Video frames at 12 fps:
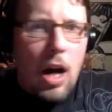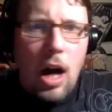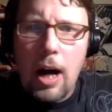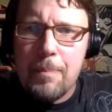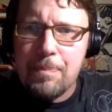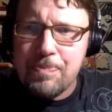
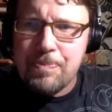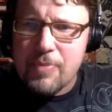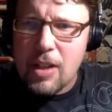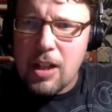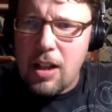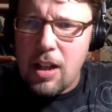I
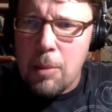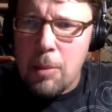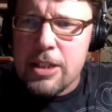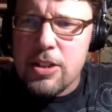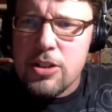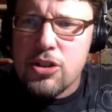don't
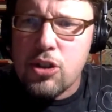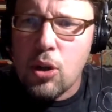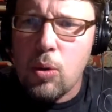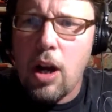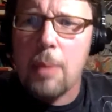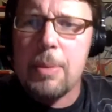
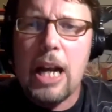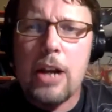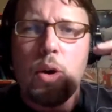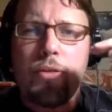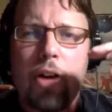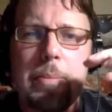
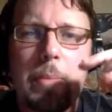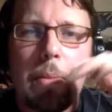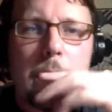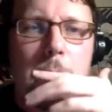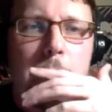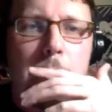know if
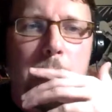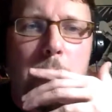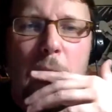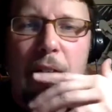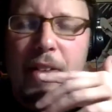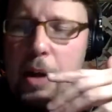
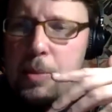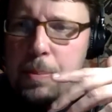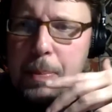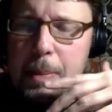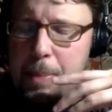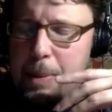
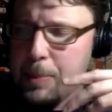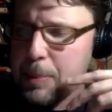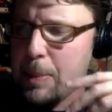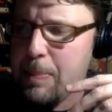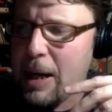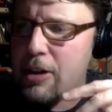I've been
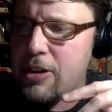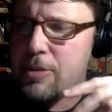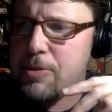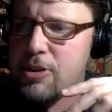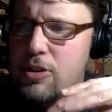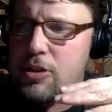prepared
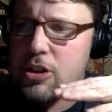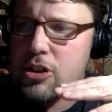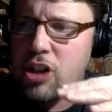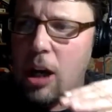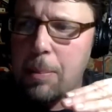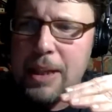to
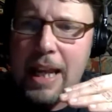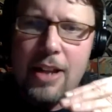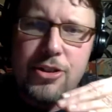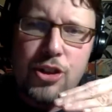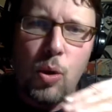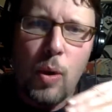sharply
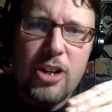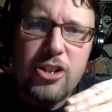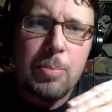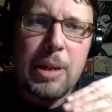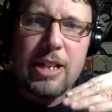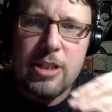answer your
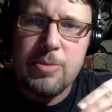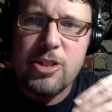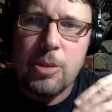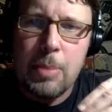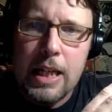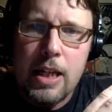question, but it seems to
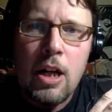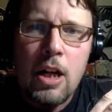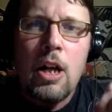me